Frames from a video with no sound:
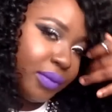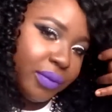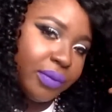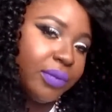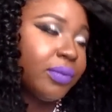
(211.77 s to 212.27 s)

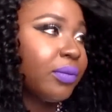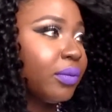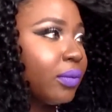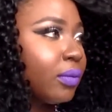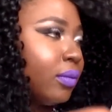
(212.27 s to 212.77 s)

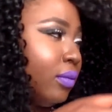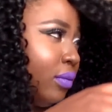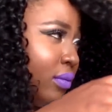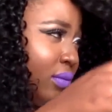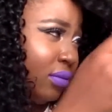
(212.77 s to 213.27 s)

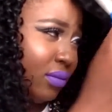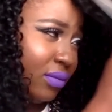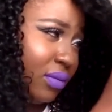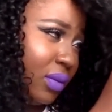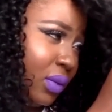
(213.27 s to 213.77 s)

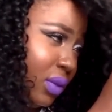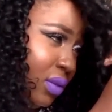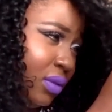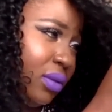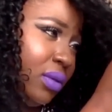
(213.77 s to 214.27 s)

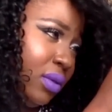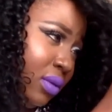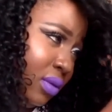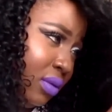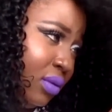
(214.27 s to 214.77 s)

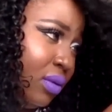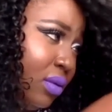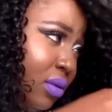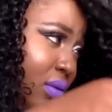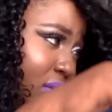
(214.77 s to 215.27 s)

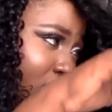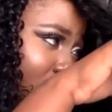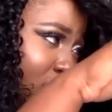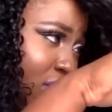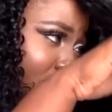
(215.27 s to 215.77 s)

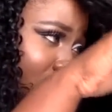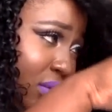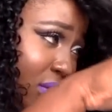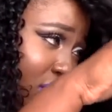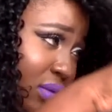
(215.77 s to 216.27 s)

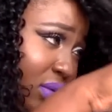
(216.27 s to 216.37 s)
No one is speaking in this clip.